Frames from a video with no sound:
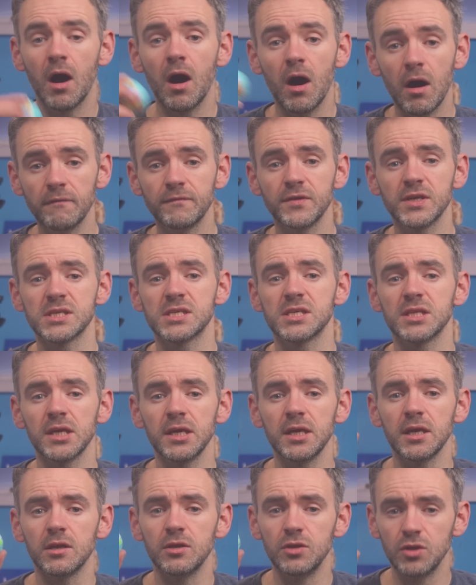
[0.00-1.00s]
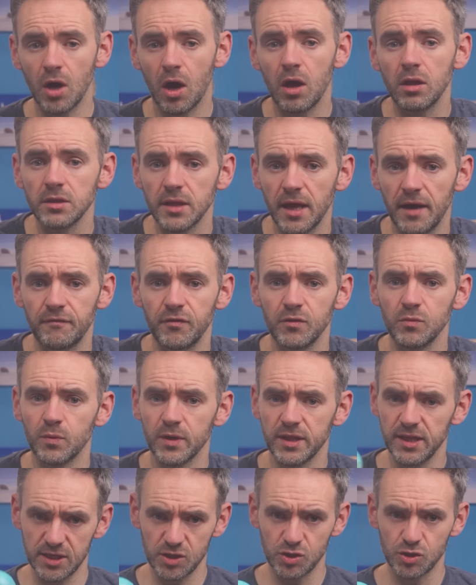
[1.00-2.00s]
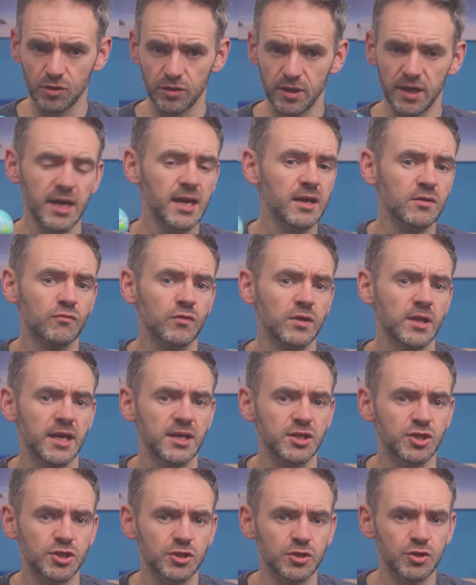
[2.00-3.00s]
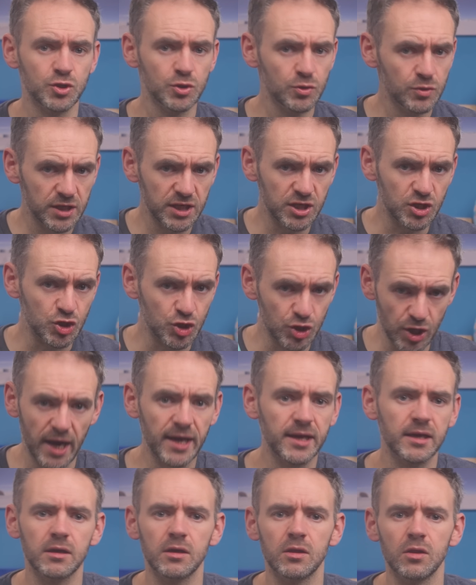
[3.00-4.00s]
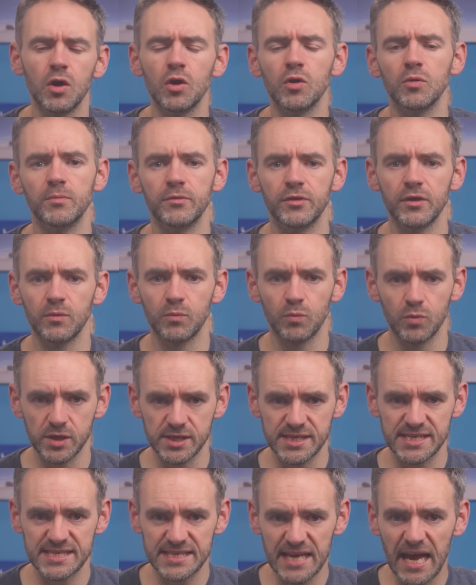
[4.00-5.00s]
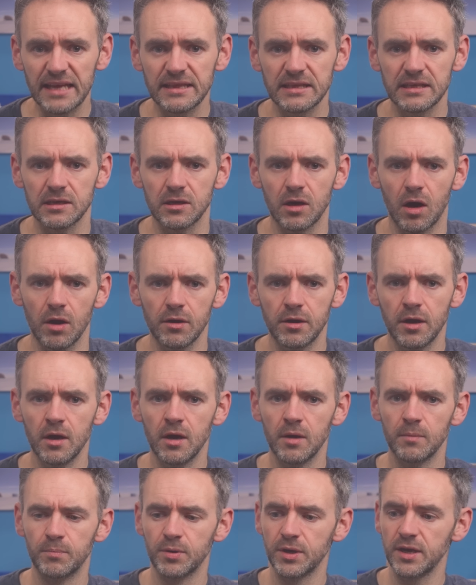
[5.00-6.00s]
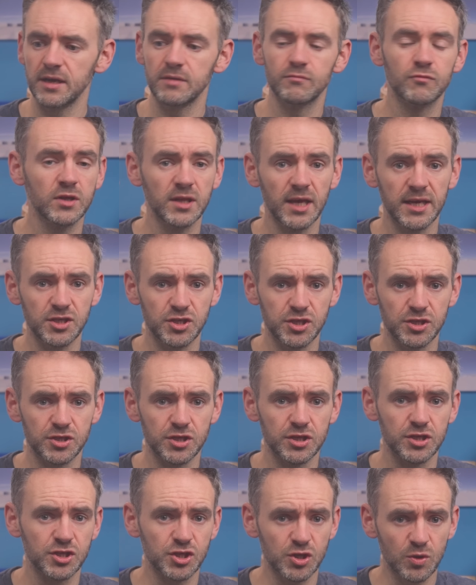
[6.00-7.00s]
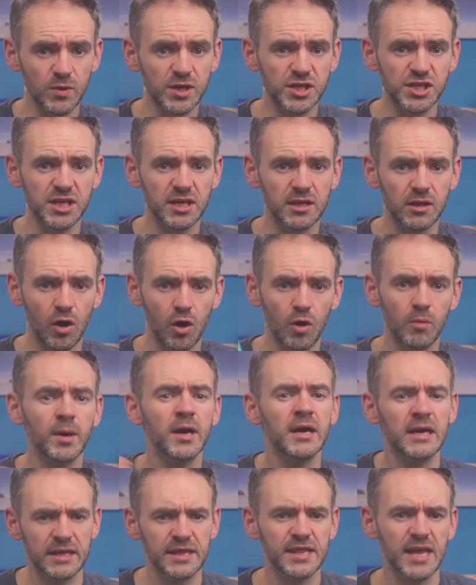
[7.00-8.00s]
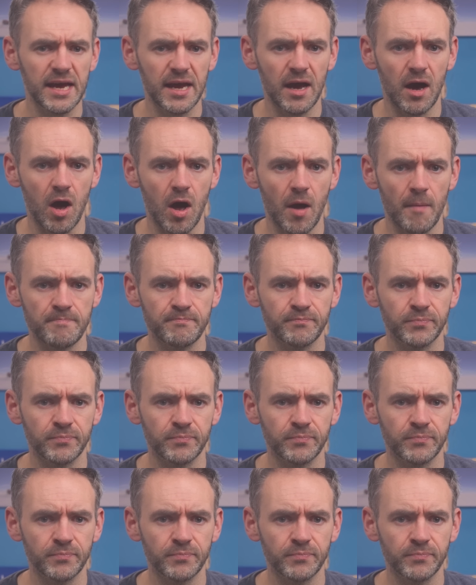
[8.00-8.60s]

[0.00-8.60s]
Obviously not level with each other in relation to the giant globe that we're standing on, but in relation to the squishy globe, they are.